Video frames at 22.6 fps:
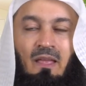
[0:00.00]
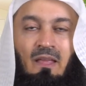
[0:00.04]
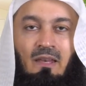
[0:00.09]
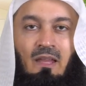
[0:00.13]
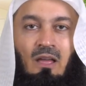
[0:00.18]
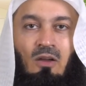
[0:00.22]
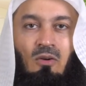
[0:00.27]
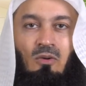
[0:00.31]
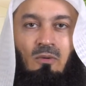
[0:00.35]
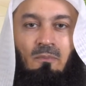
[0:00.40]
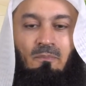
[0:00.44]

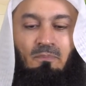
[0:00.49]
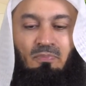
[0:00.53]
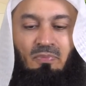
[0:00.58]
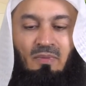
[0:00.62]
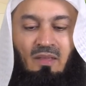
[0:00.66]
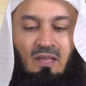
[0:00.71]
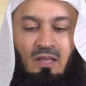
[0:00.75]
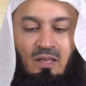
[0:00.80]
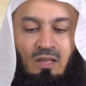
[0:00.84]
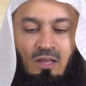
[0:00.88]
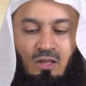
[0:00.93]
Now,
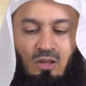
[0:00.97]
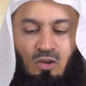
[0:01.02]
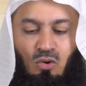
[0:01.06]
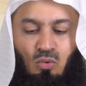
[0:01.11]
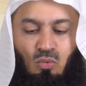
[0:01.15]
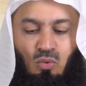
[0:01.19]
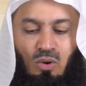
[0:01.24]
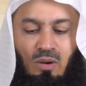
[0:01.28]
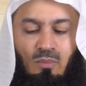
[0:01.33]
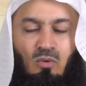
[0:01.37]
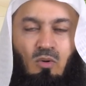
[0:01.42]

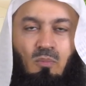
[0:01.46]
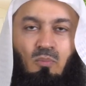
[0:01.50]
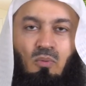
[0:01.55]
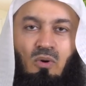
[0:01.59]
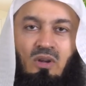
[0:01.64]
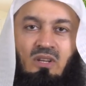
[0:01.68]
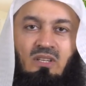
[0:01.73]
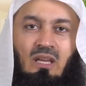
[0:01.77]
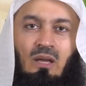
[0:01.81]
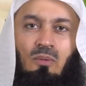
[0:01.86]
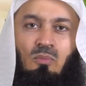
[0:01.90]
one more
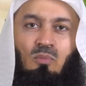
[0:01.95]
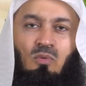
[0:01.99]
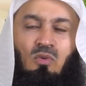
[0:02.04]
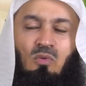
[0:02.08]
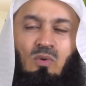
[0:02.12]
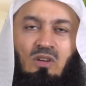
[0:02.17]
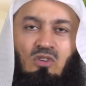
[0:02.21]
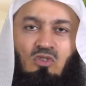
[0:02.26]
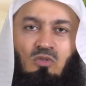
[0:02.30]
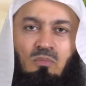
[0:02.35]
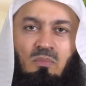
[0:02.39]
point I
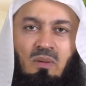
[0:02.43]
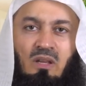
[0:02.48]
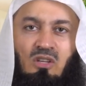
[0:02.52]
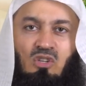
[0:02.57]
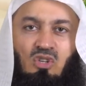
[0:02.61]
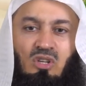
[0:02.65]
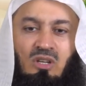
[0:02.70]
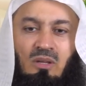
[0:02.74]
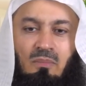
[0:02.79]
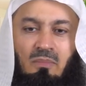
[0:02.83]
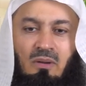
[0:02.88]
want to
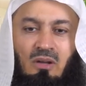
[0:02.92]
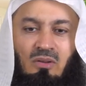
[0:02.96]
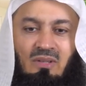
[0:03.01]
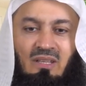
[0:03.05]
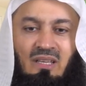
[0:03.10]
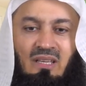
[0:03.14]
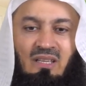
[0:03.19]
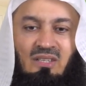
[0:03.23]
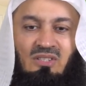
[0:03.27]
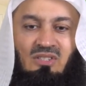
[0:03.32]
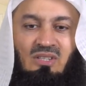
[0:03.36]
mention
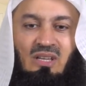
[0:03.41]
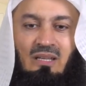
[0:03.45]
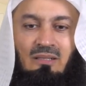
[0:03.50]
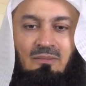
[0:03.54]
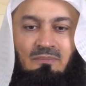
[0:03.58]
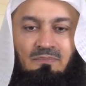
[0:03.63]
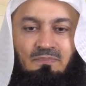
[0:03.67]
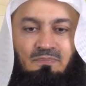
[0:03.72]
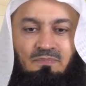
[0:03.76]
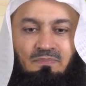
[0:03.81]
about ihsan.